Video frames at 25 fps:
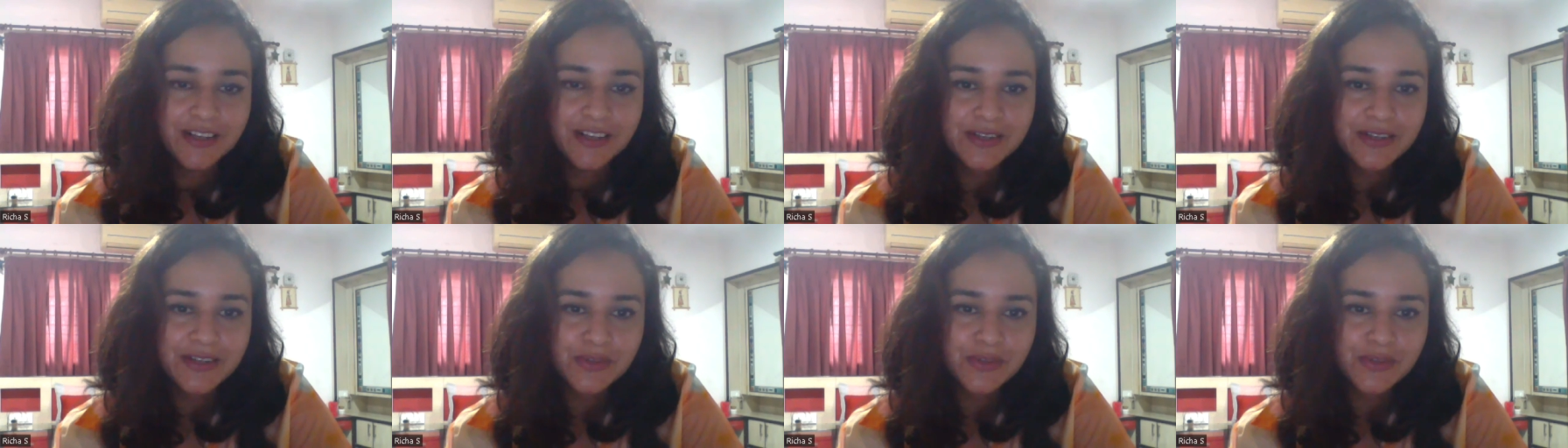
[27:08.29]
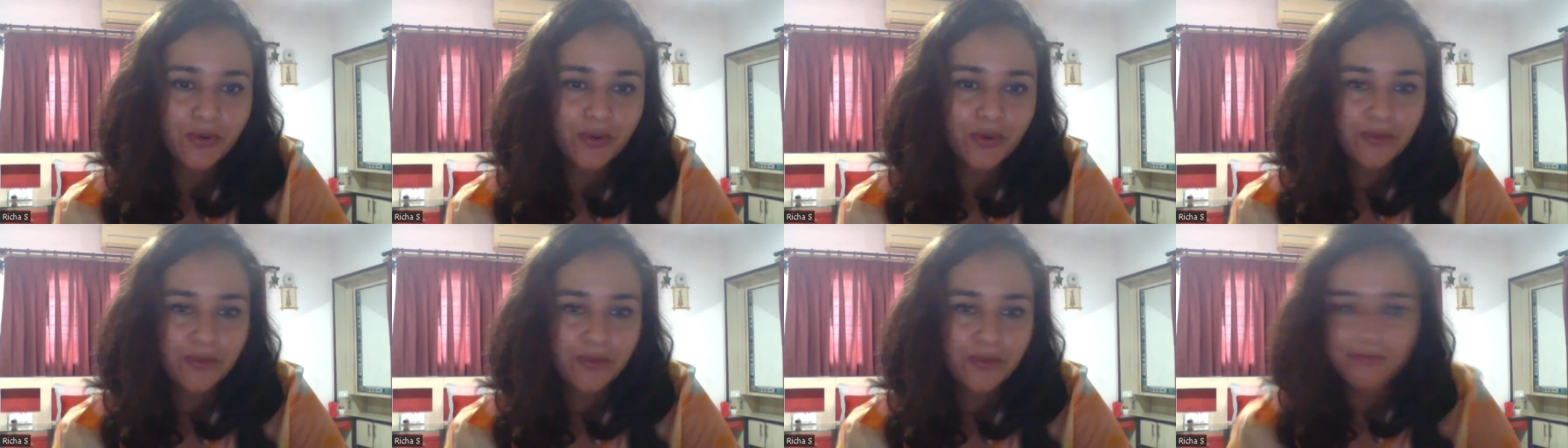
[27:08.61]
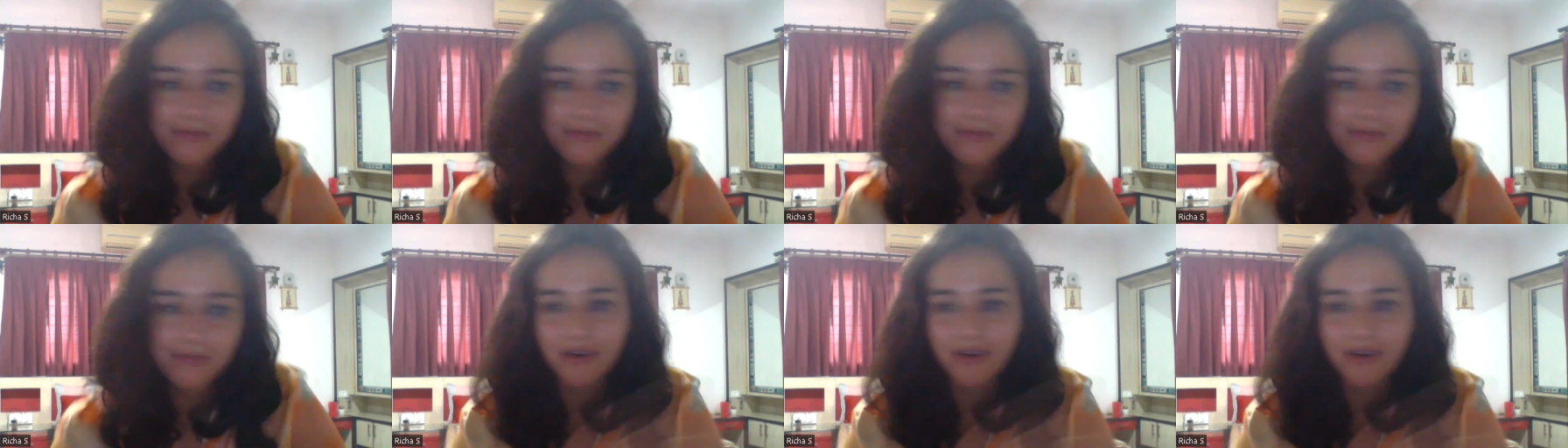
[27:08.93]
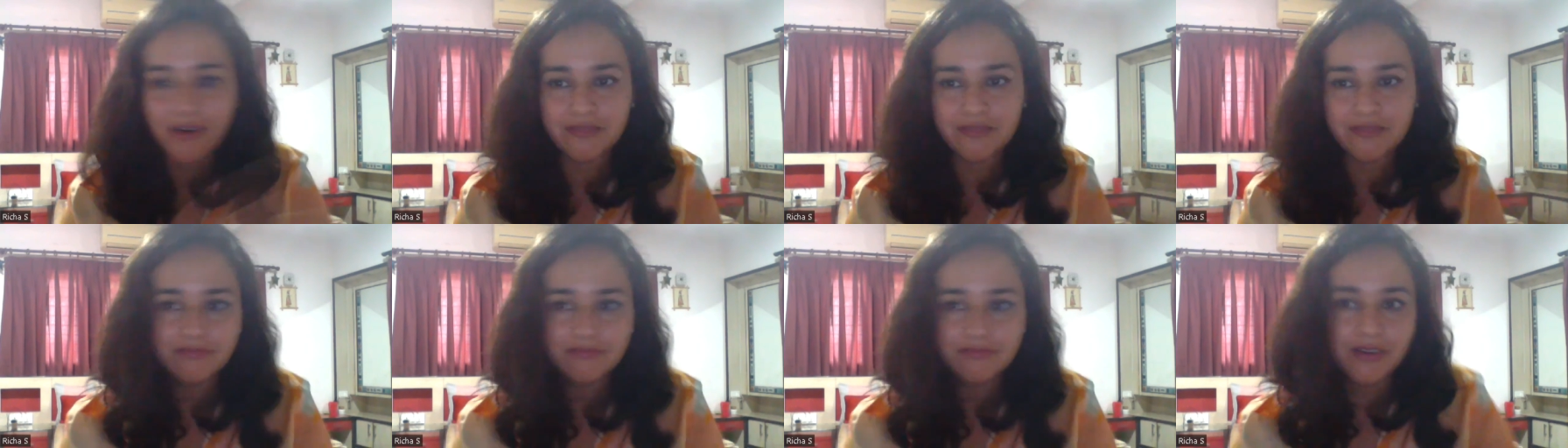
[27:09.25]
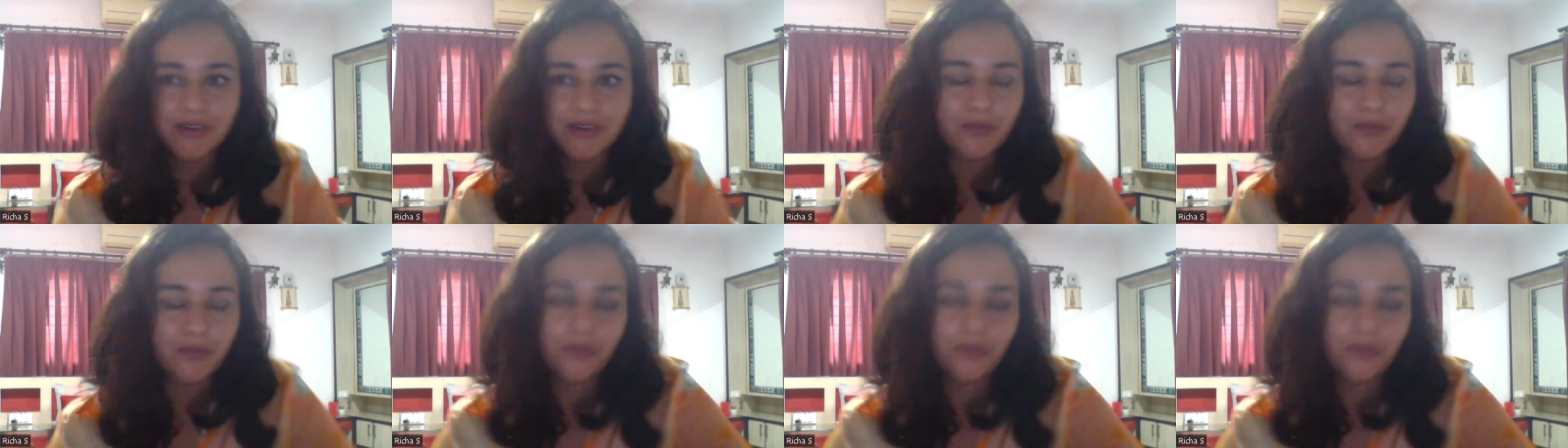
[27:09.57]
So
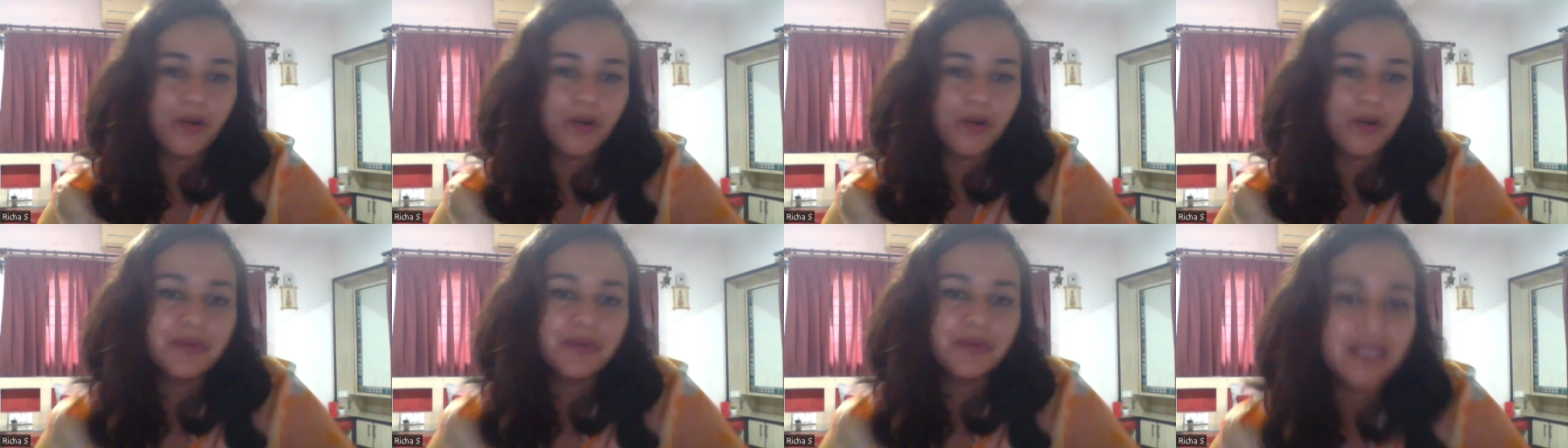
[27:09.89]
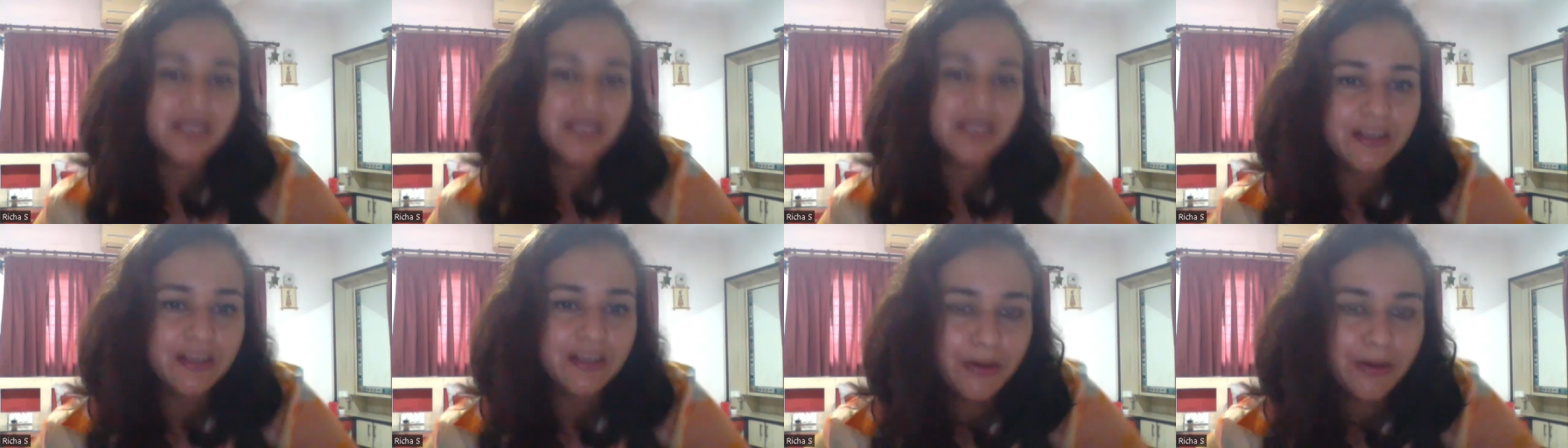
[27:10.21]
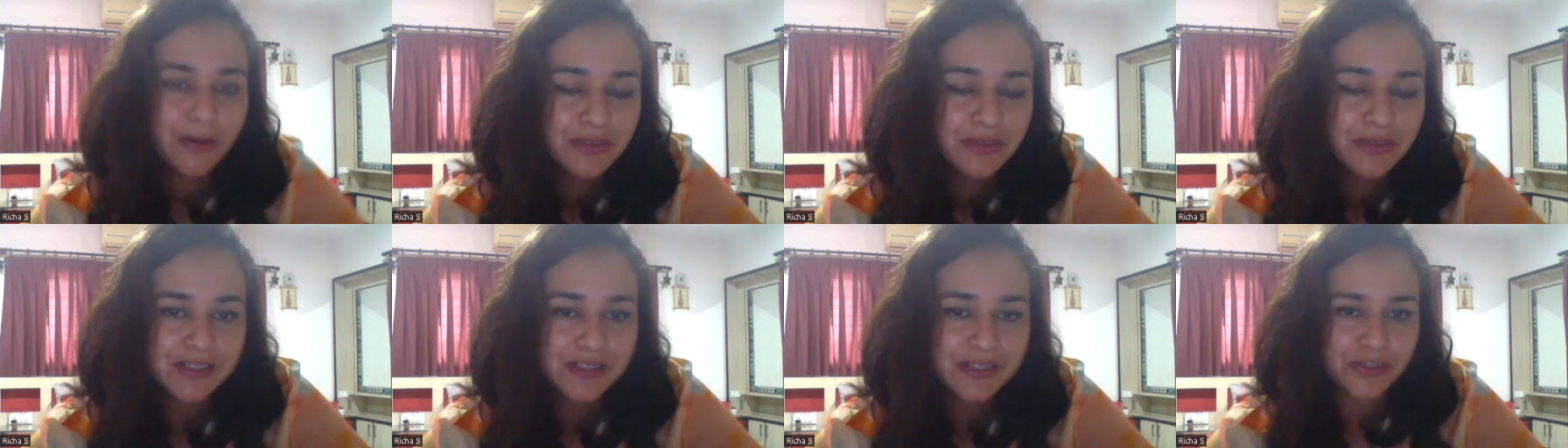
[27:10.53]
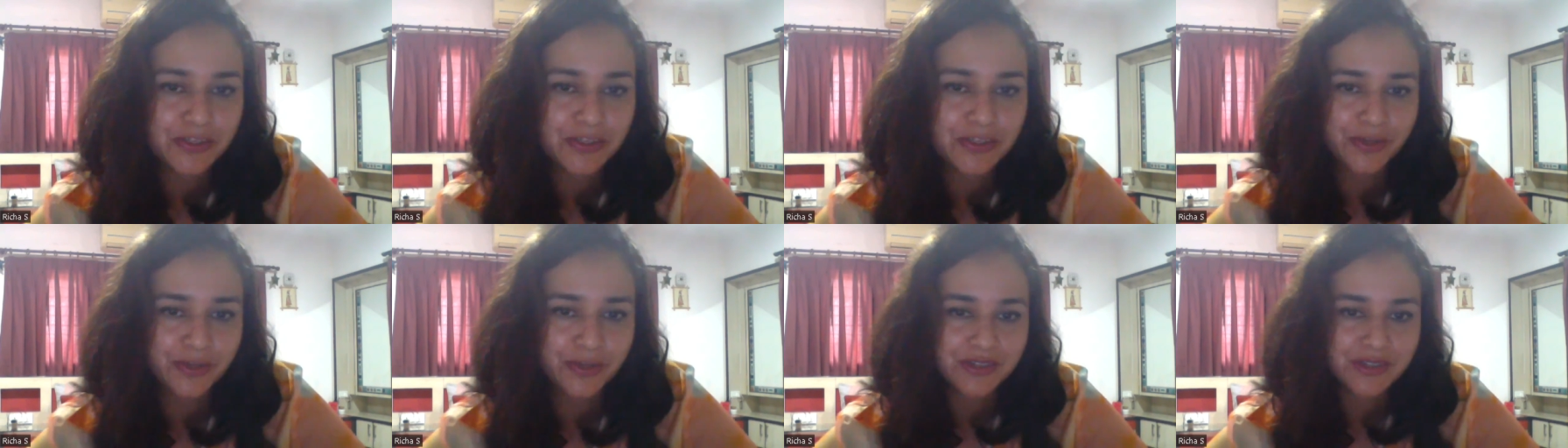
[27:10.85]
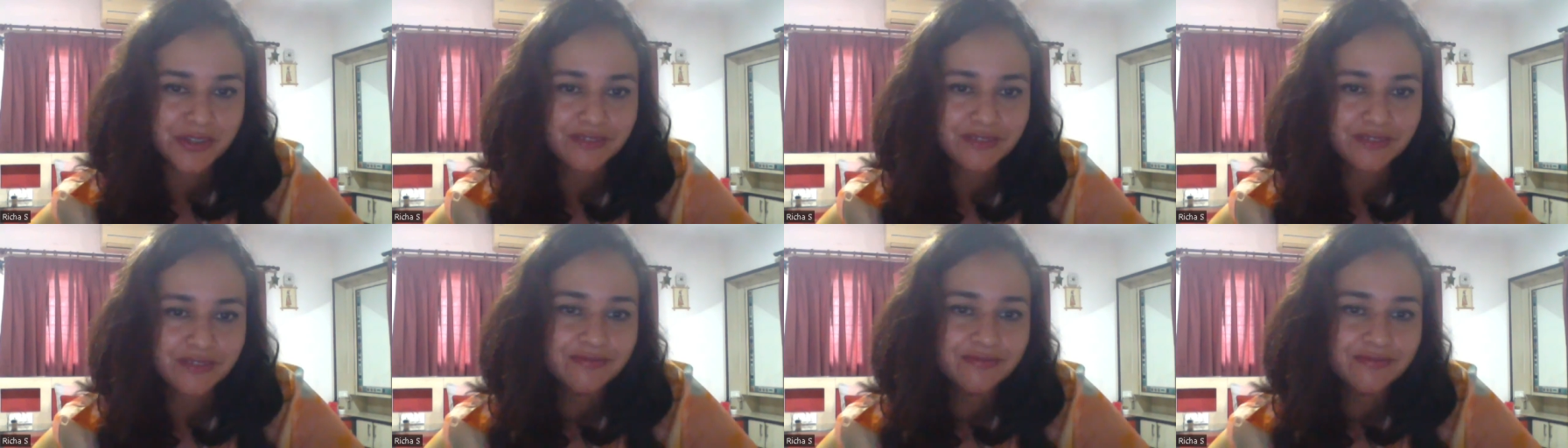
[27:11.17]
what do you think about this situation?